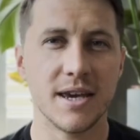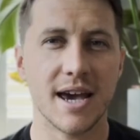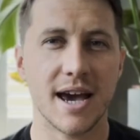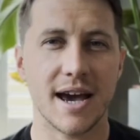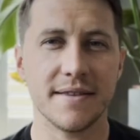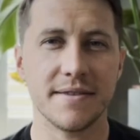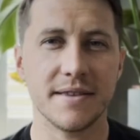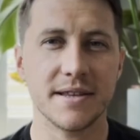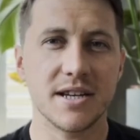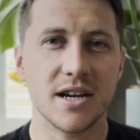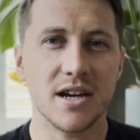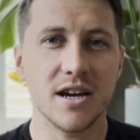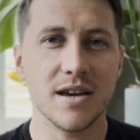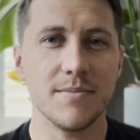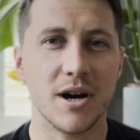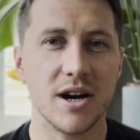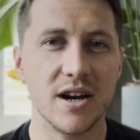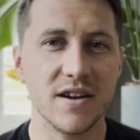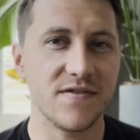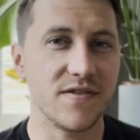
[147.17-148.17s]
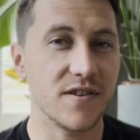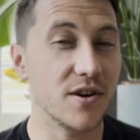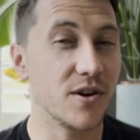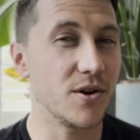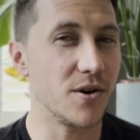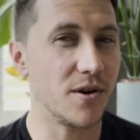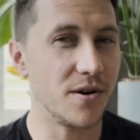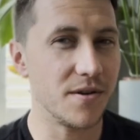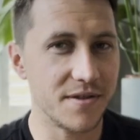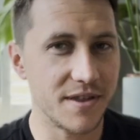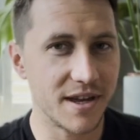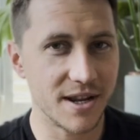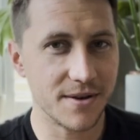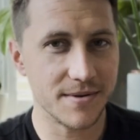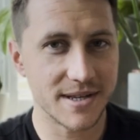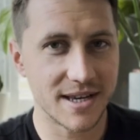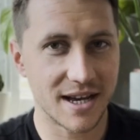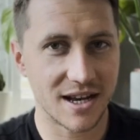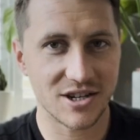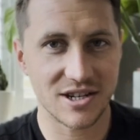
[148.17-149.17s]
yeah, at the time I forgot that it
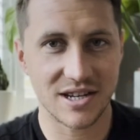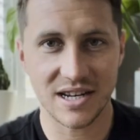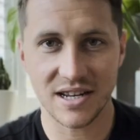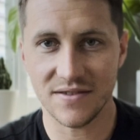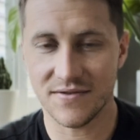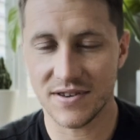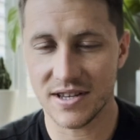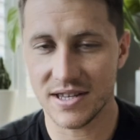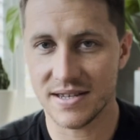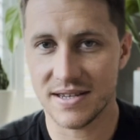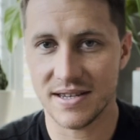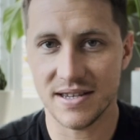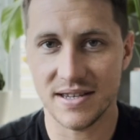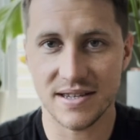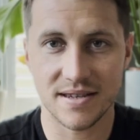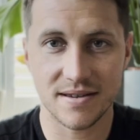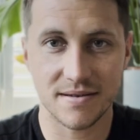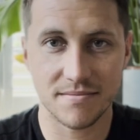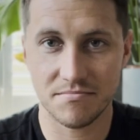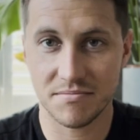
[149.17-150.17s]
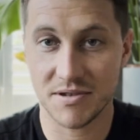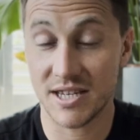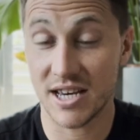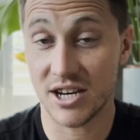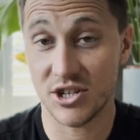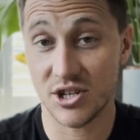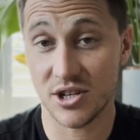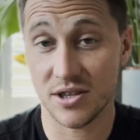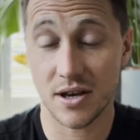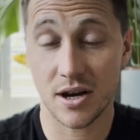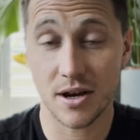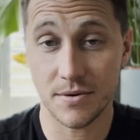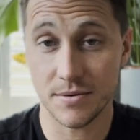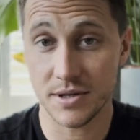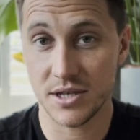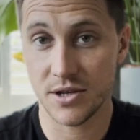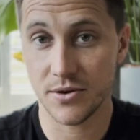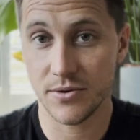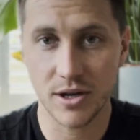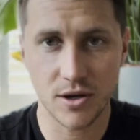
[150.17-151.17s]
was actually Vince's session that I was
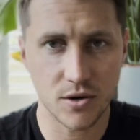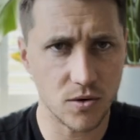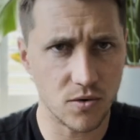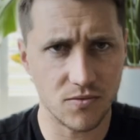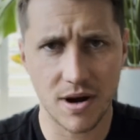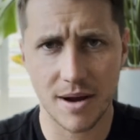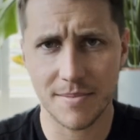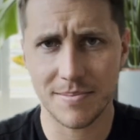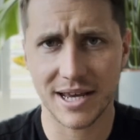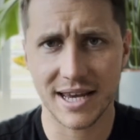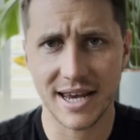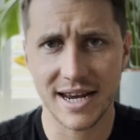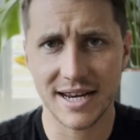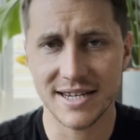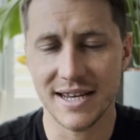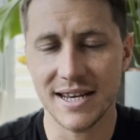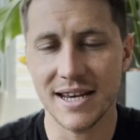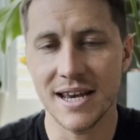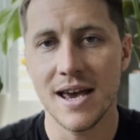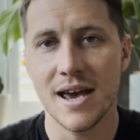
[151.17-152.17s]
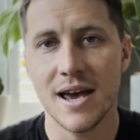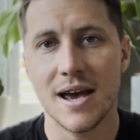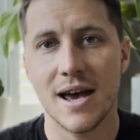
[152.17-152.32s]
doing or replicating,